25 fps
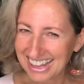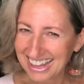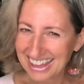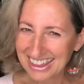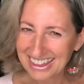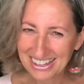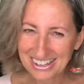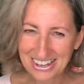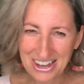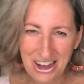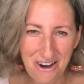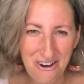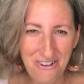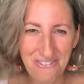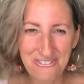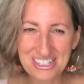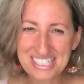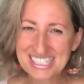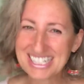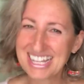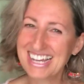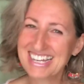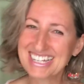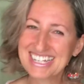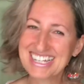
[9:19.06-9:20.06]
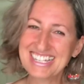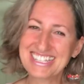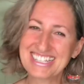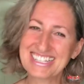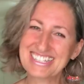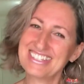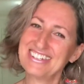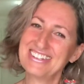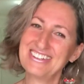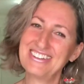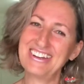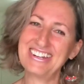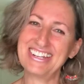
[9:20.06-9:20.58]
The conversations
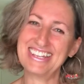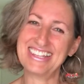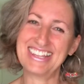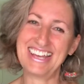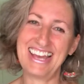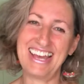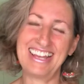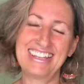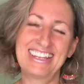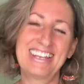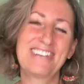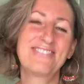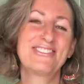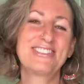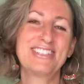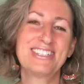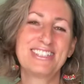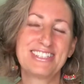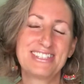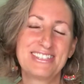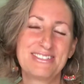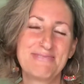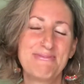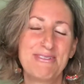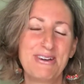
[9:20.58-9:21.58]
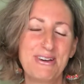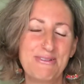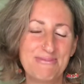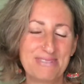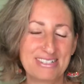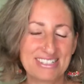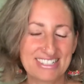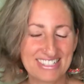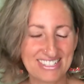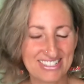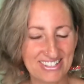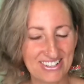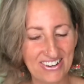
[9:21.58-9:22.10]
are not at that level at the
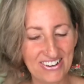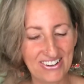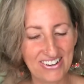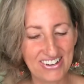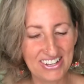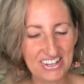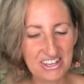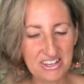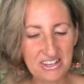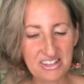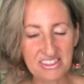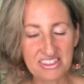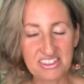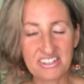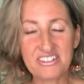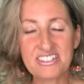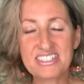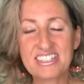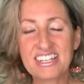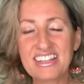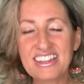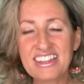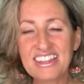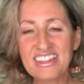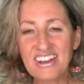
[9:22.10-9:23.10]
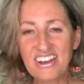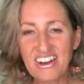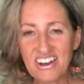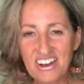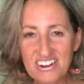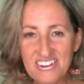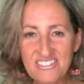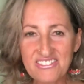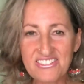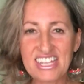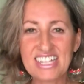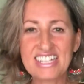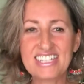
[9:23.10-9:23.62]
moment. So there is a lot
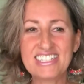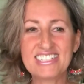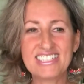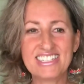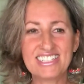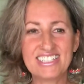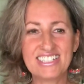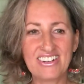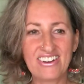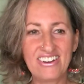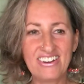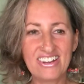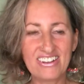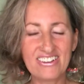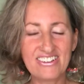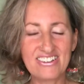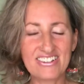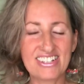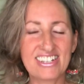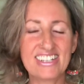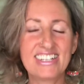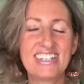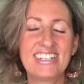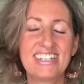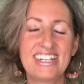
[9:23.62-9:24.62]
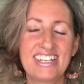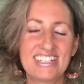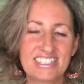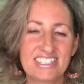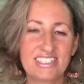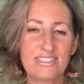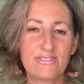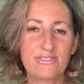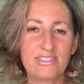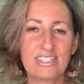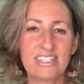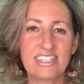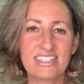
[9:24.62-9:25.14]
of energy going on
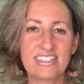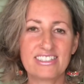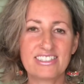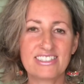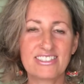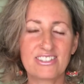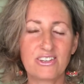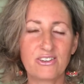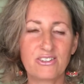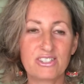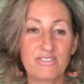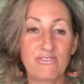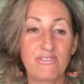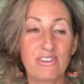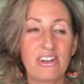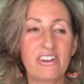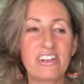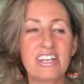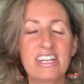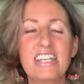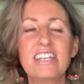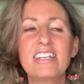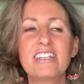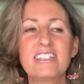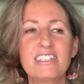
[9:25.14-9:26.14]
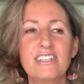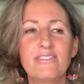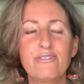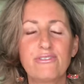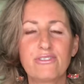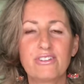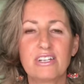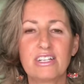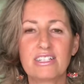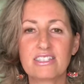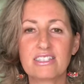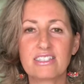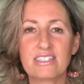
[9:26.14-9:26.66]
collectively. So it's very easy
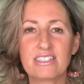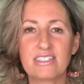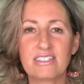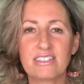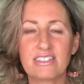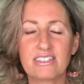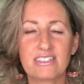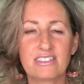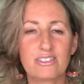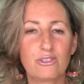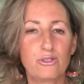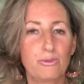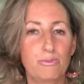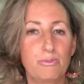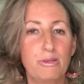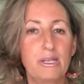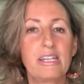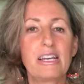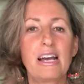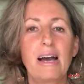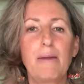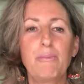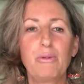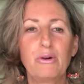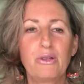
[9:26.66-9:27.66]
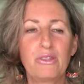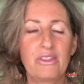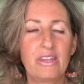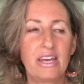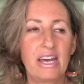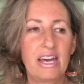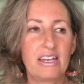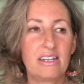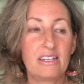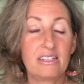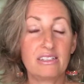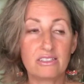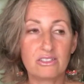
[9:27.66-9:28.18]
for us to pick up on
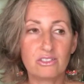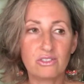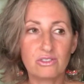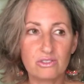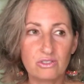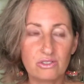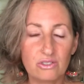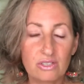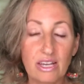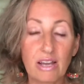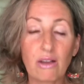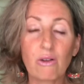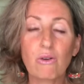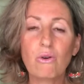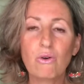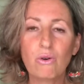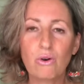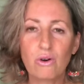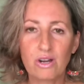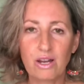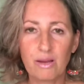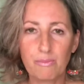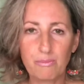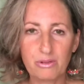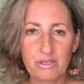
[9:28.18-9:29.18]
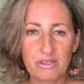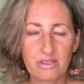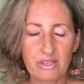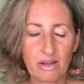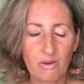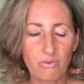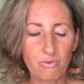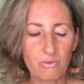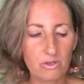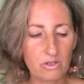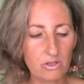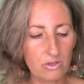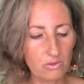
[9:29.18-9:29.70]
that and to get caught up in
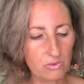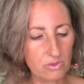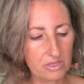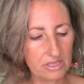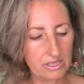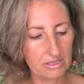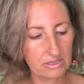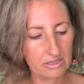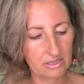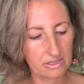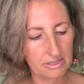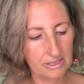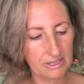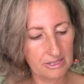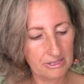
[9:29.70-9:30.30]
that whirlwind.